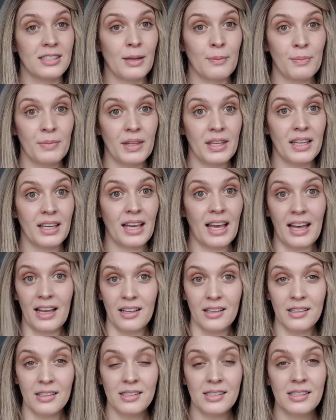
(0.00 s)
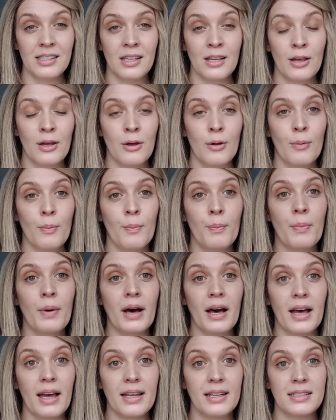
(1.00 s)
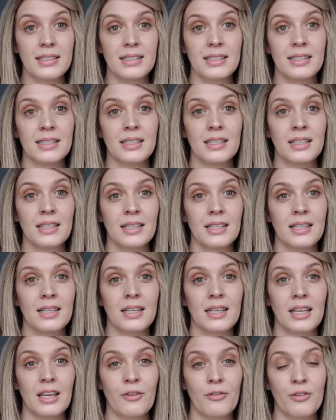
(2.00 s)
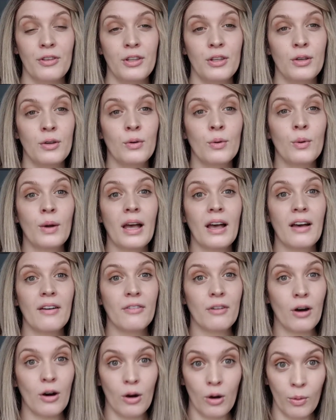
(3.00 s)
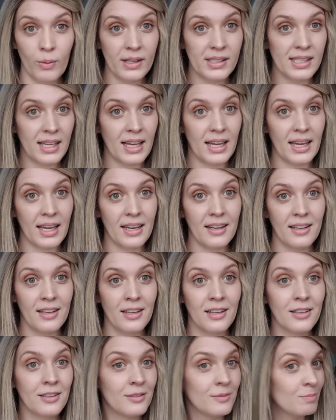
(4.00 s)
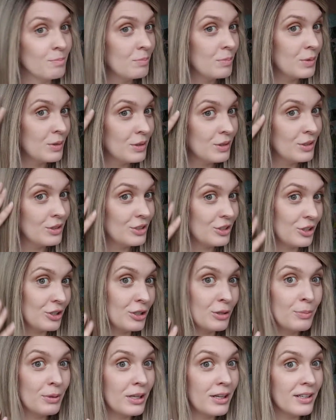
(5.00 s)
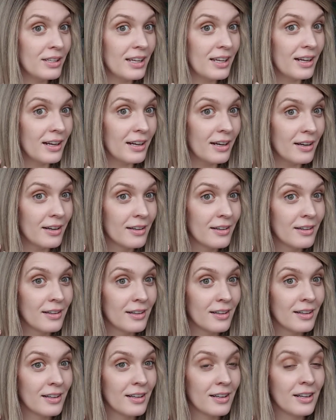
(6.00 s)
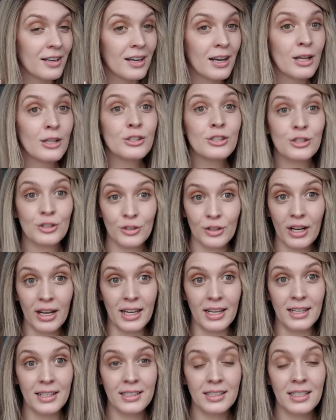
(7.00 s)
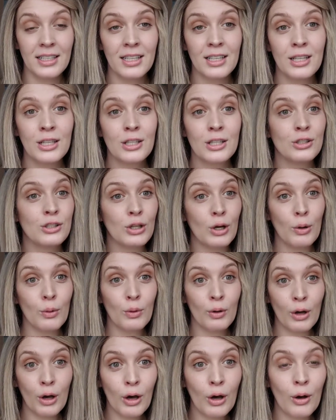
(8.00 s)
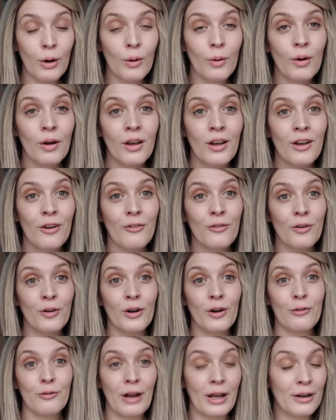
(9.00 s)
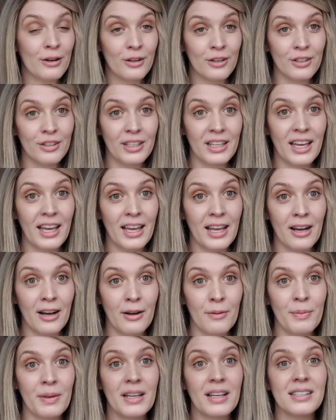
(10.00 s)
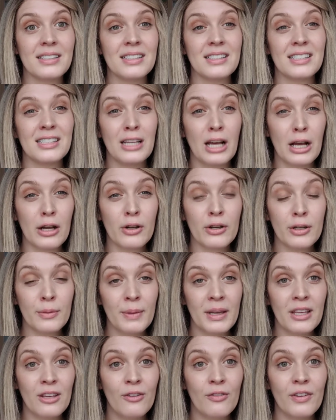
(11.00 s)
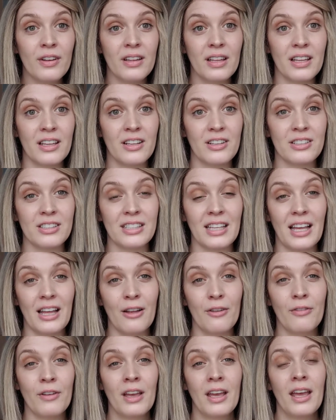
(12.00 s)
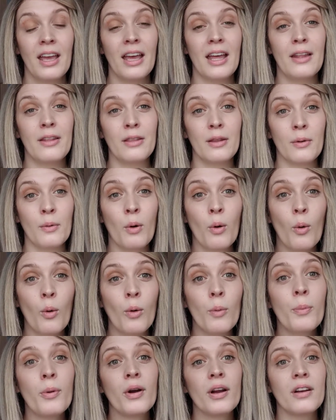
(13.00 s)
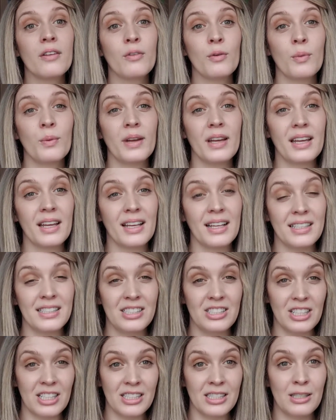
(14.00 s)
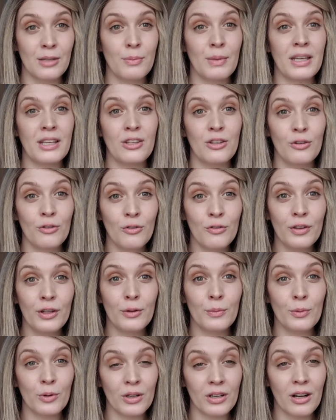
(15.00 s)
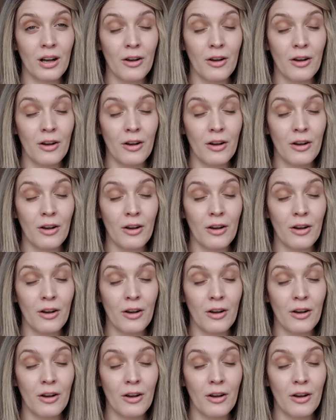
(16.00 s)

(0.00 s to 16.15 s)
something else. But if you have always had dirty blonde hair, straight, don't go for a red curly hair, because it's not going to make you feel like yourself, And the whole point of a wig is just to make you feel more